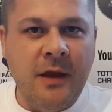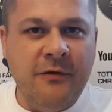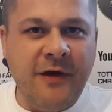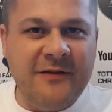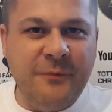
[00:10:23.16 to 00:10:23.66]

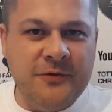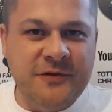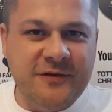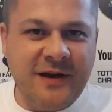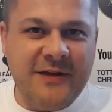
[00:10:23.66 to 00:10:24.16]
Thanks for watching
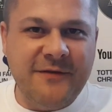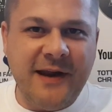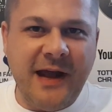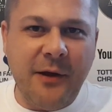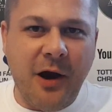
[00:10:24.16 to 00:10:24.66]
today's
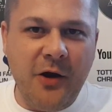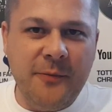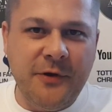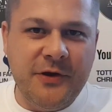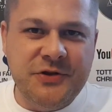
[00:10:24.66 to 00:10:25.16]
video. I hope
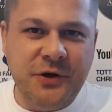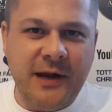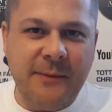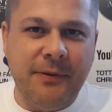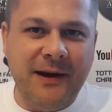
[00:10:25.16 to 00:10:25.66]
you enjoyed
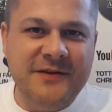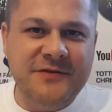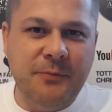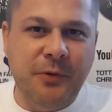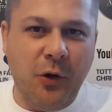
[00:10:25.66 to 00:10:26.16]
it. Please
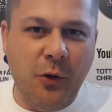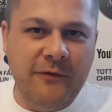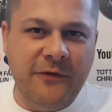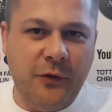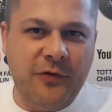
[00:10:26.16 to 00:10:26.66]
do put all
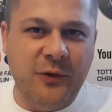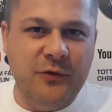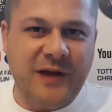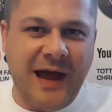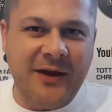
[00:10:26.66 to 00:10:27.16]
of your
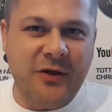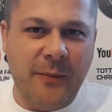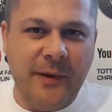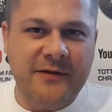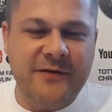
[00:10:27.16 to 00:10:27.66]
thoughts and
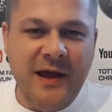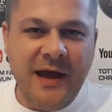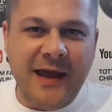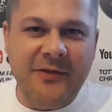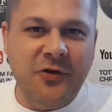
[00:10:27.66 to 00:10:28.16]
comments
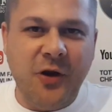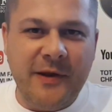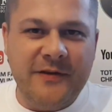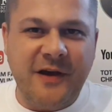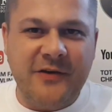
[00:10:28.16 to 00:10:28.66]
in the
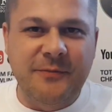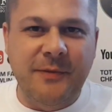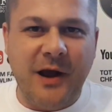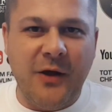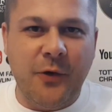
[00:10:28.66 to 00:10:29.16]
comments section
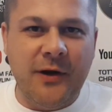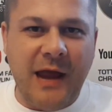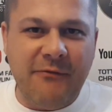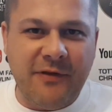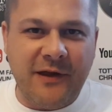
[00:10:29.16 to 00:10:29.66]
below on
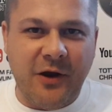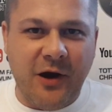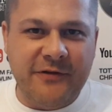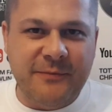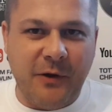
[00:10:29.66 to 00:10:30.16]
everything that
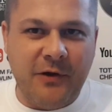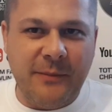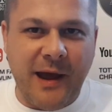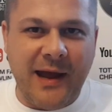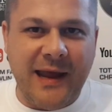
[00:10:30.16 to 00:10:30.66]
I've spoken
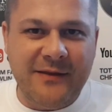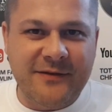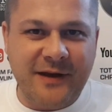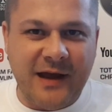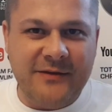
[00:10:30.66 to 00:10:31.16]
about in
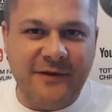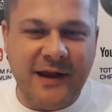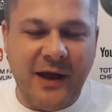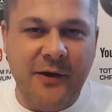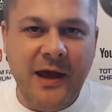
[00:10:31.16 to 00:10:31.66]
today's
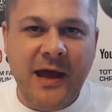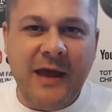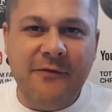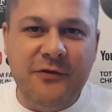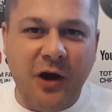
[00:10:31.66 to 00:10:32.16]
video.
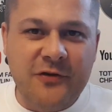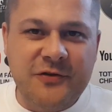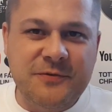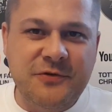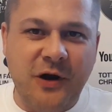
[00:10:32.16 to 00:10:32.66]
If you don't
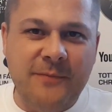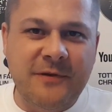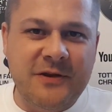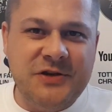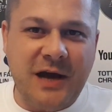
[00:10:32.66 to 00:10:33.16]
subscribe to
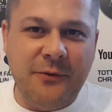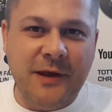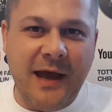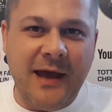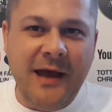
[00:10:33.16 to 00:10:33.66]
the channel
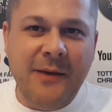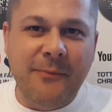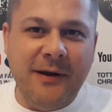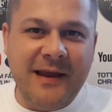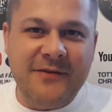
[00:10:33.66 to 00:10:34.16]
yet,
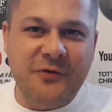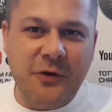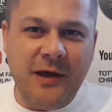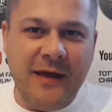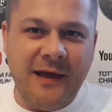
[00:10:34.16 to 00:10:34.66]
please do
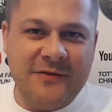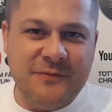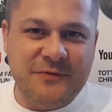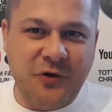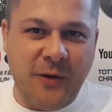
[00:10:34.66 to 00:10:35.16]
hit that
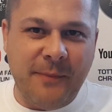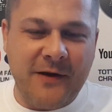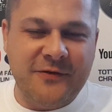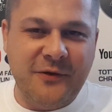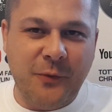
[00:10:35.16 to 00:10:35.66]
subscribe
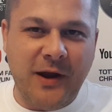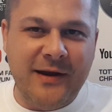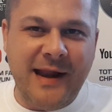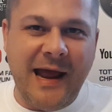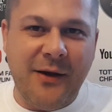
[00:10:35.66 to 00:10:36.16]
button. We are
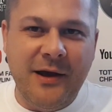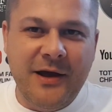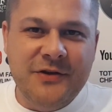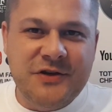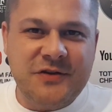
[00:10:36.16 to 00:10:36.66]
now
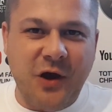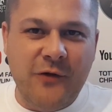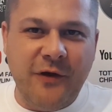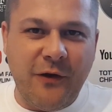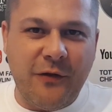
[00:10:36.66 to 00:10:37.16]
just
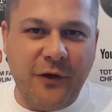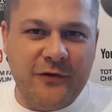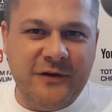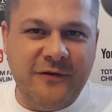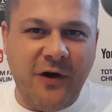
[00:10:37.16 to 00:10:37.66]
over
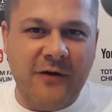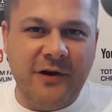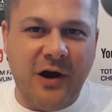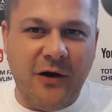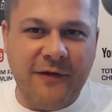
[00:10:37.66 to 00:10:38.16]

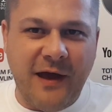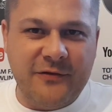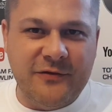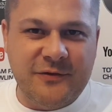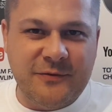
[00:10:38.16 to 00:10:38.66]

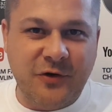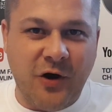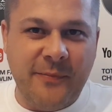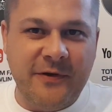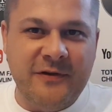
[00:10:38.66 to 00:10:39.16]
35,500
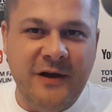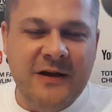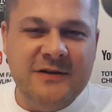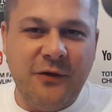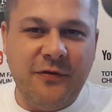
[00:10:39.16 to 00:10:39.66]
subscribers.
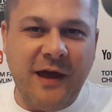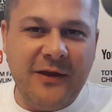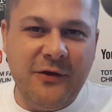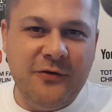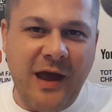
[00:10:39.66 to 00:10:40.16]
So thank
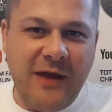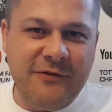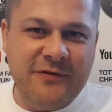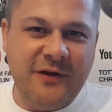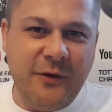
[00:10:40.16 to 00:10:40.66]
you to every
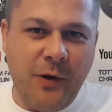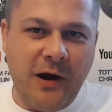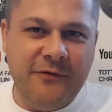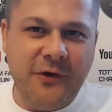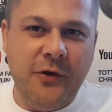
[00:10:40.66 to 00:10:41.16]
single one
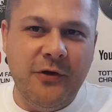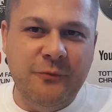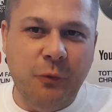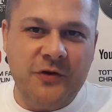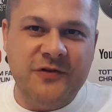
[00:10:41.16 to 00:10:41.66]
of you who has
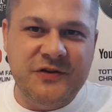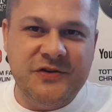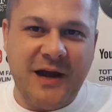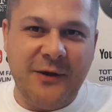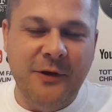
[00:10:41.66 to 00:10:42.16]
watched this
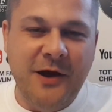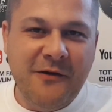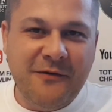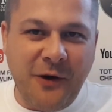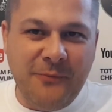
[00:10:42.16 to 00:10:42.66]
channel
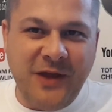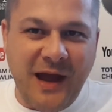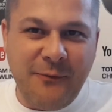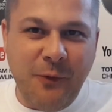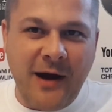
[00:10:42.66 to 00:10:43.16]
from
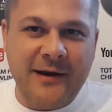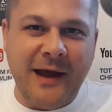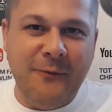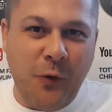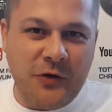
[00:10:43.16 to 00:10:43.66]
day one
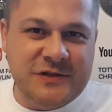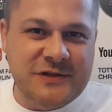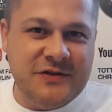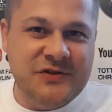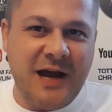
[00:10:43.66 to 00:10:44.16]
and watches
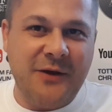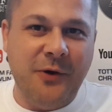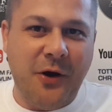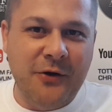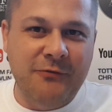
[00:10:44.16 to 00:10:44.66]
this channel
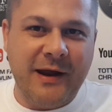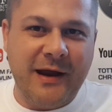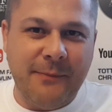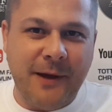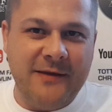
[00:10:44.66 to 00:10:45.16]
on a
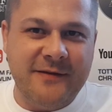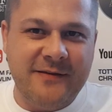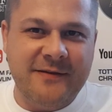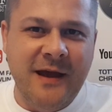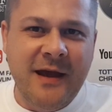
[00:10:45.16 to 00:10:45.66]
regular
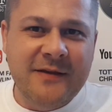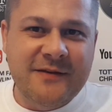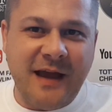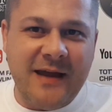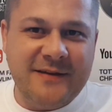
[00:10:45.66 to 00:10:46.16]
basis.
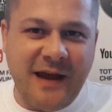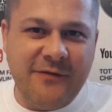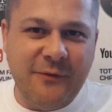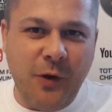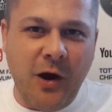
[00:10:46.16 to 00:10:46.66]
Stay safe
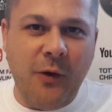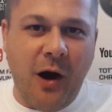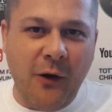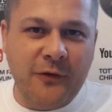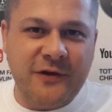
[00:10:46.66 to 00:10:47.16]
and well.
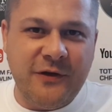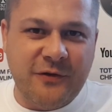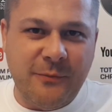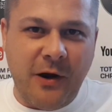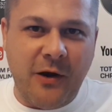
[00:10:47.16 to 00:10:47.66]
I'll see you
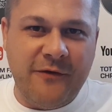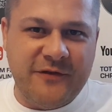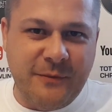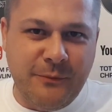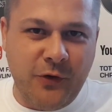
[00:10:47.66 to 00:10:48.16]
tomorrow for
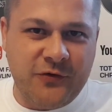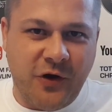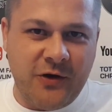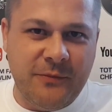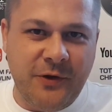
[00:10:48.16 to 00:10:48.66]
some more
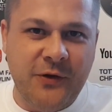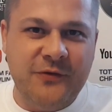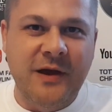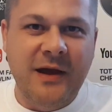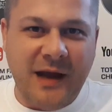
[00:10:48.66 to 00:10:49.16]
Tottenham news.
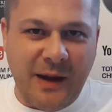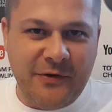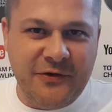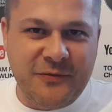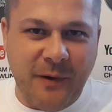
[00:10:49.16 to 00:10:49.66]
Come on,
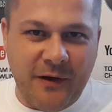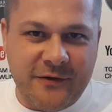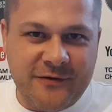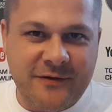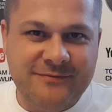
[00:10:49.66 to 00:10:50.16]
you Spurs.